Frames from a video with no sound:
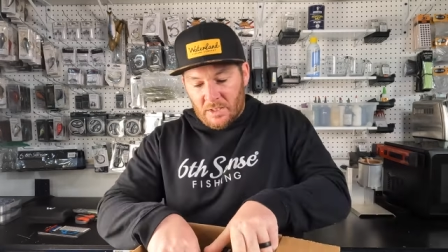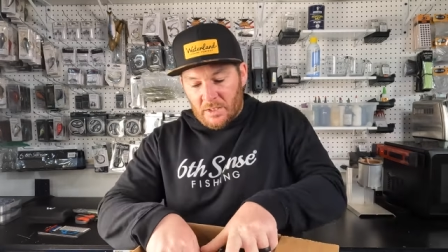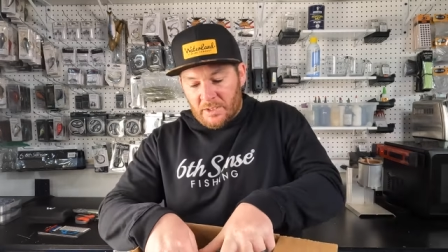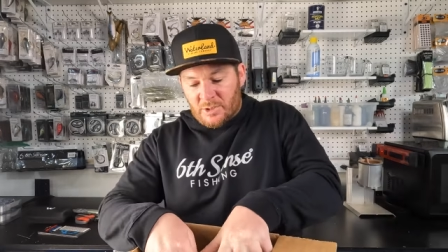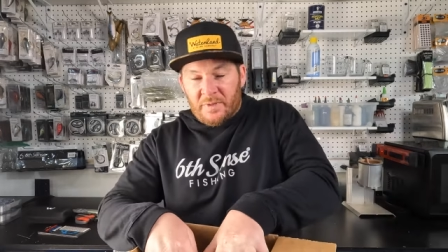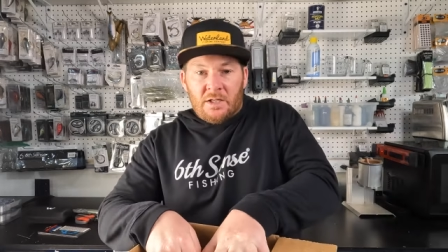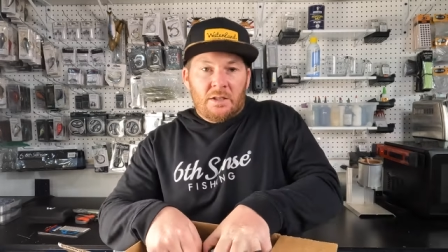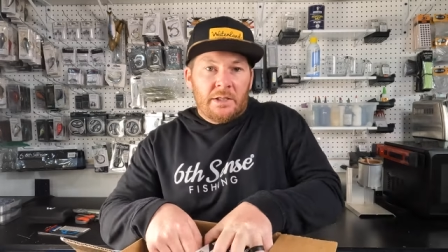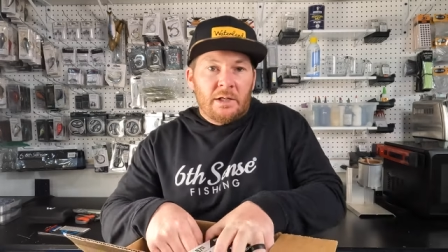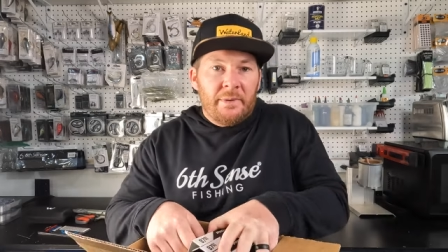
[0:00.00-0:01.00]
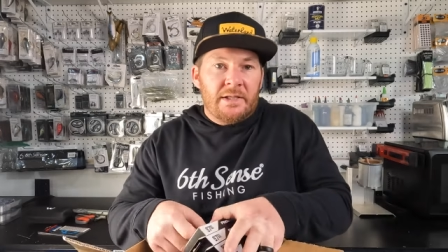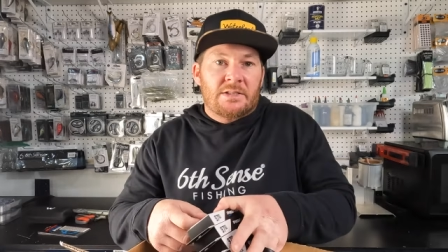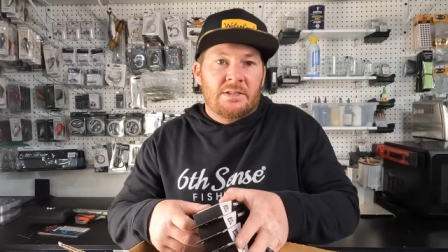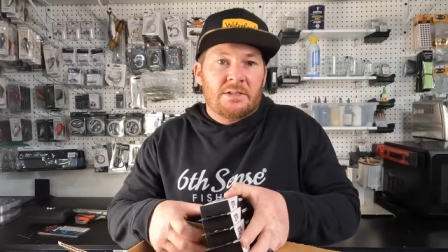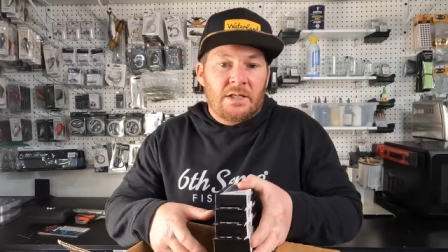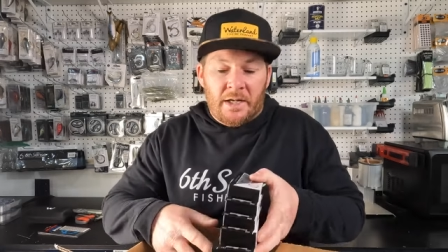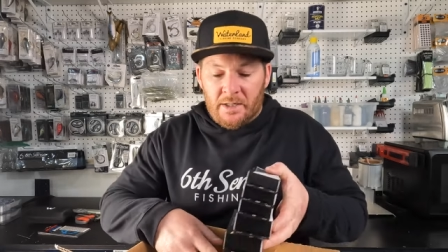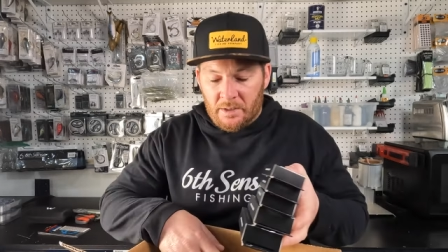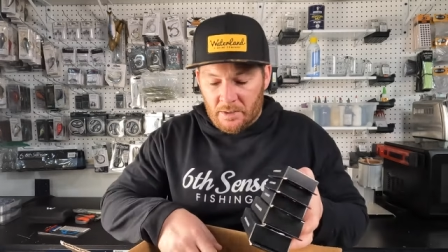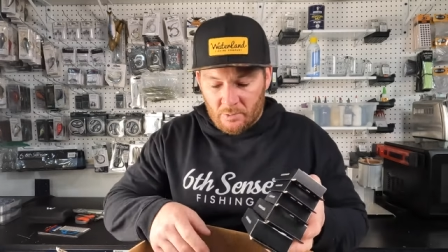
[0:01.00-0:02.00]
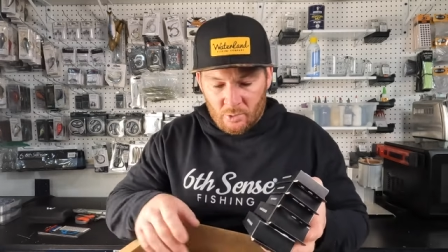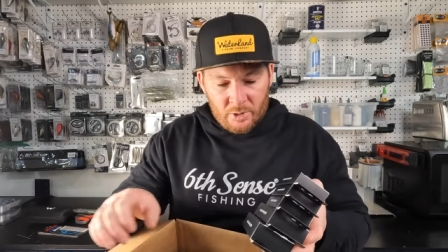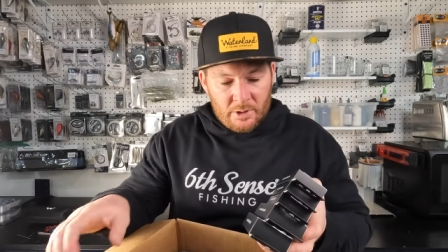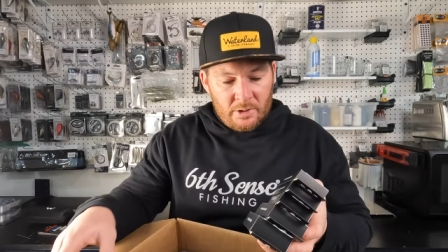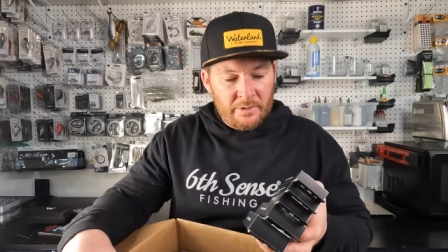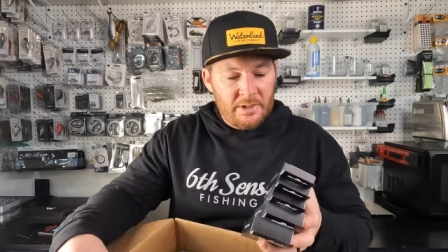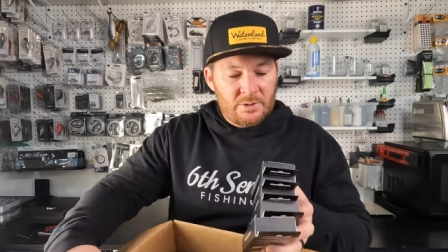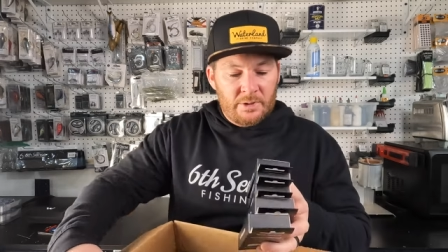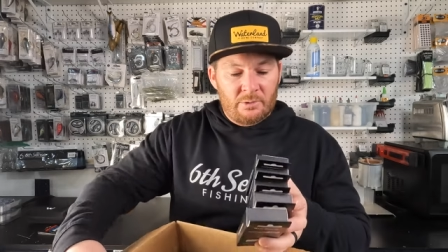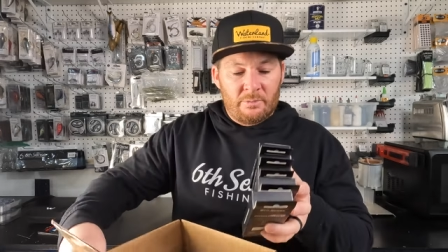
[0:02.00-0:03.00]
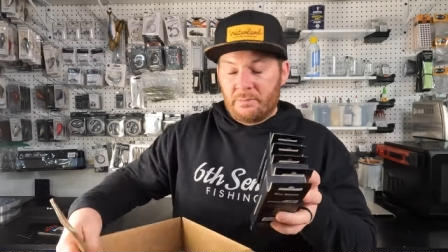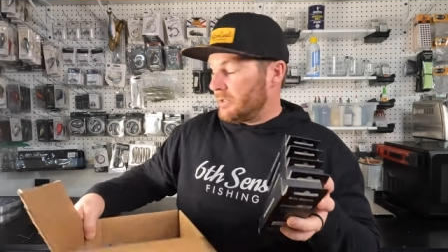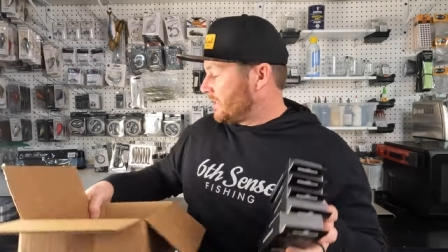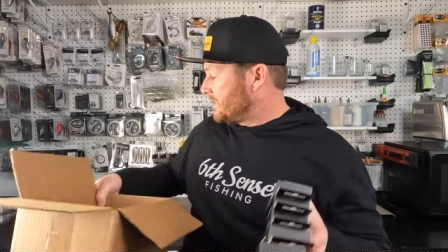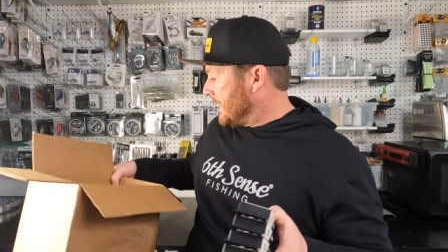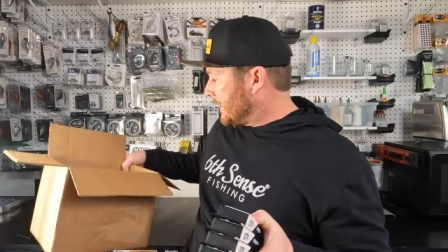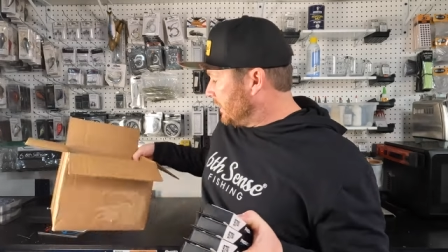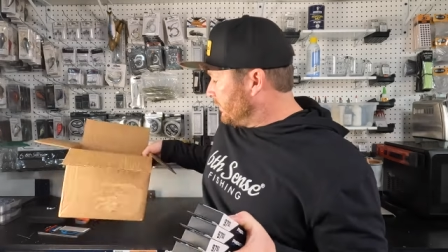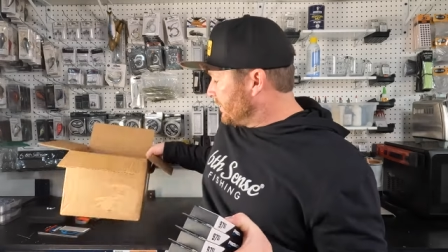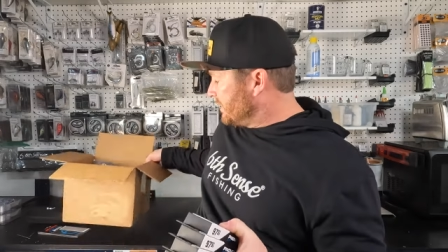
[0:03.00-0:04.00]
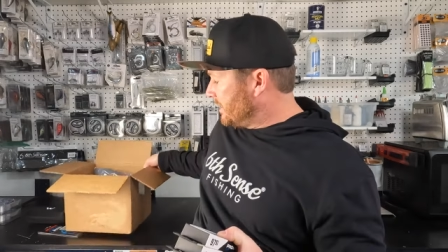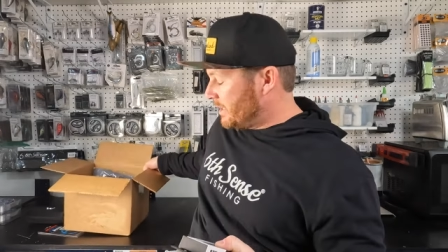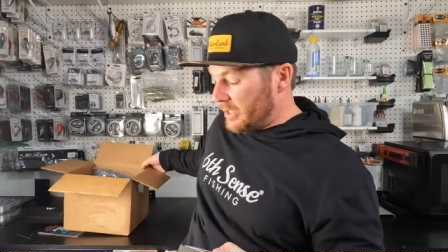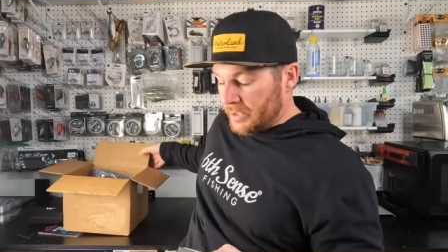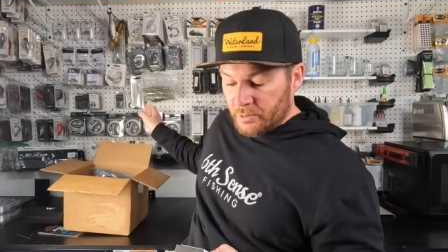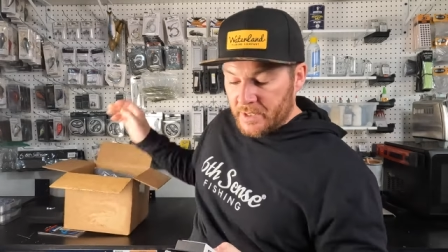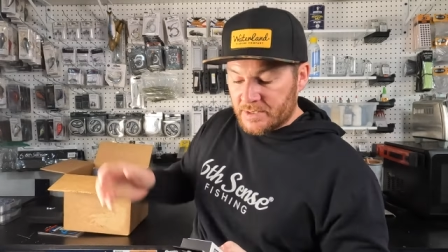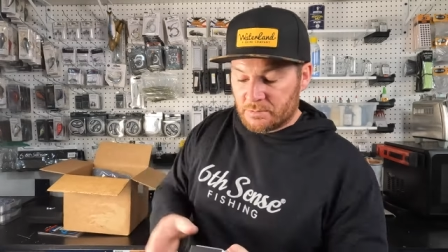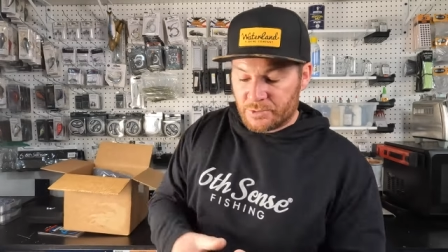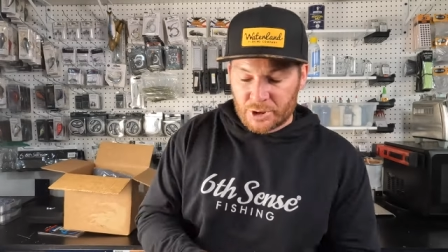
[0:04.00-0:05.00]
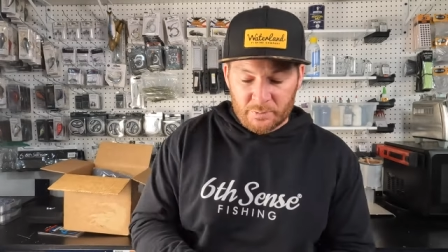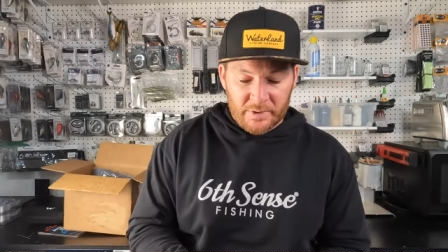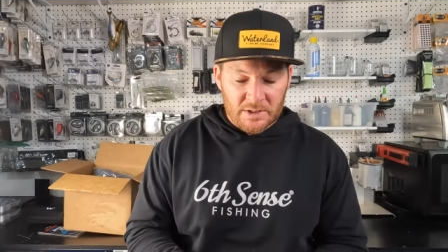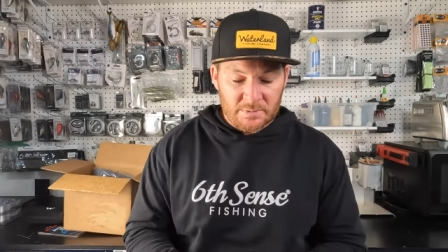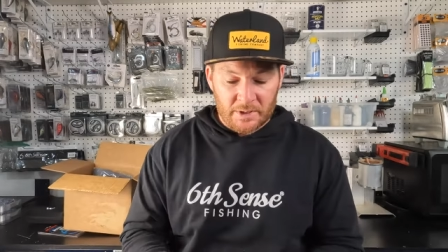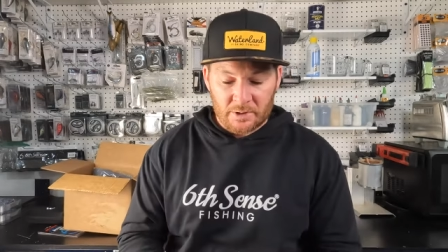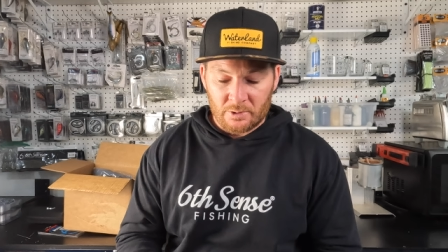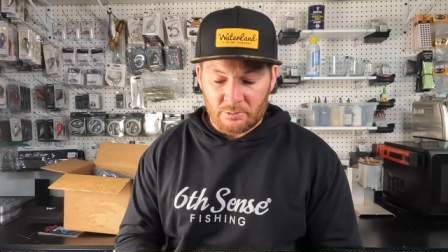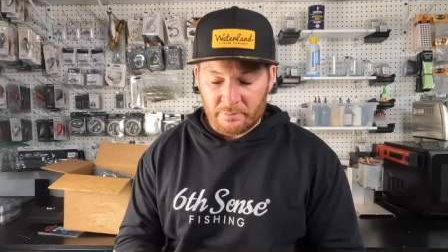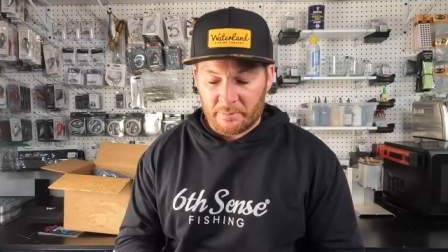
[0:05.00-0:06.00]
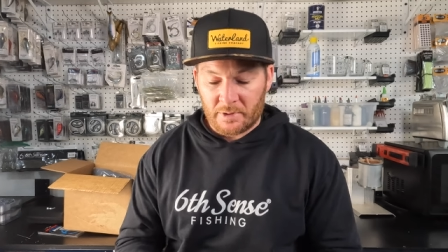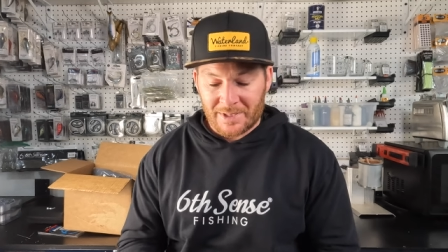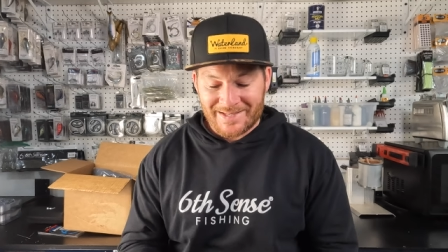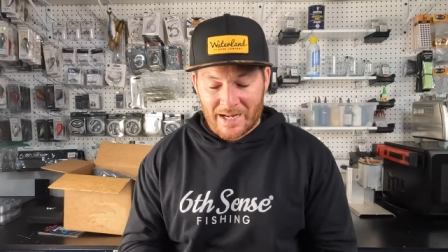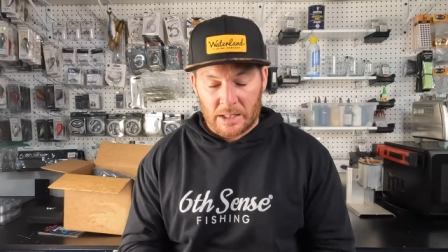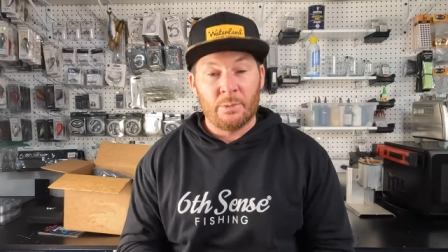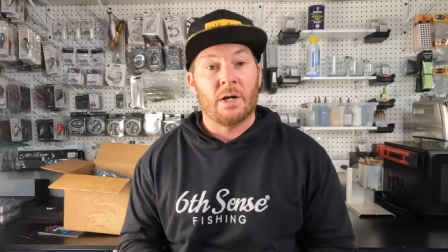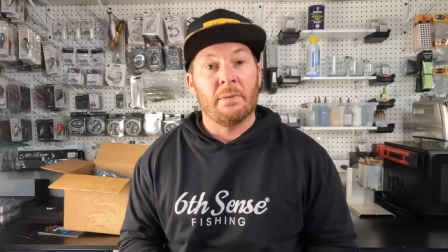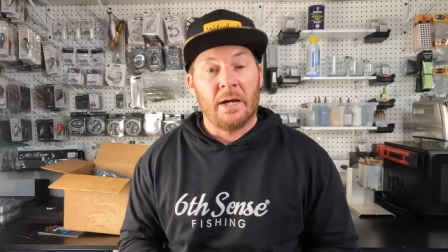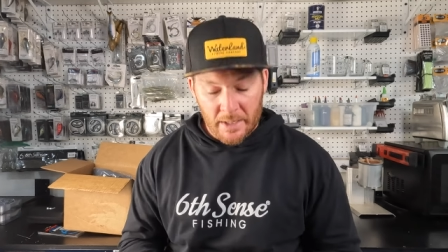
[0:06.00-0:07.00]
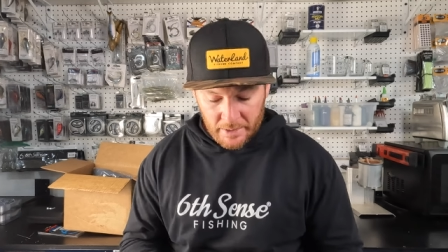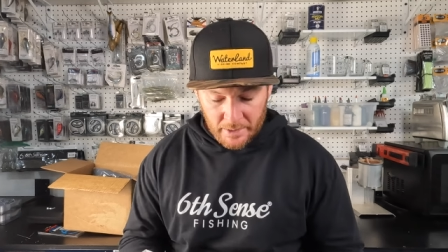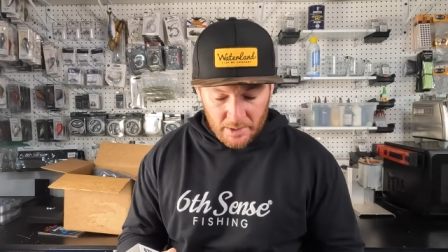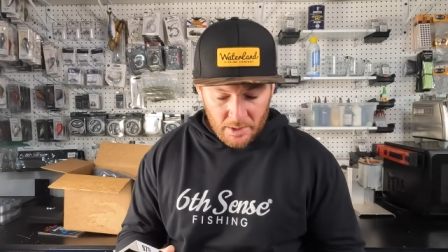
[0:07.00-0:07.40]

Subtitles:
And it's been a little bit since I ordered all these, so I don't remember exactly what's in there. I knew I had some jerk baits, but I couldn't remember exactly what I bought.